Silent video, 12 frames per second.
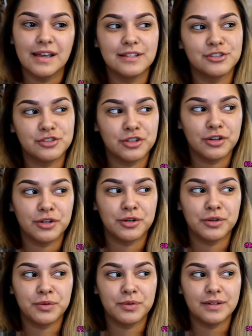
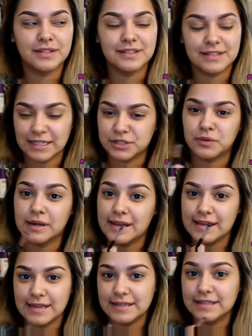So that's why I
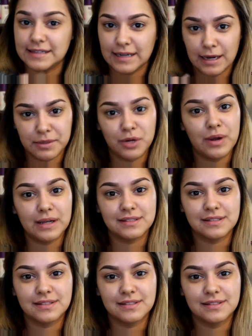hate getting eyebrow
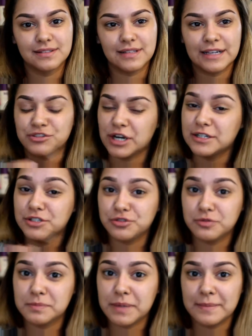waxes. I try to do
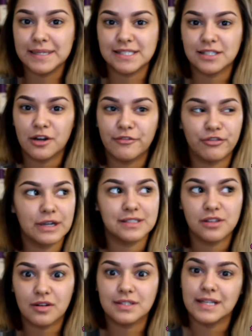them by myself for as
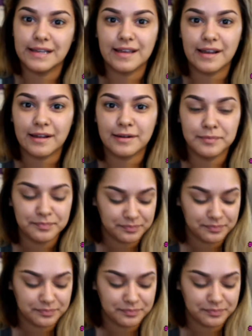long as I can.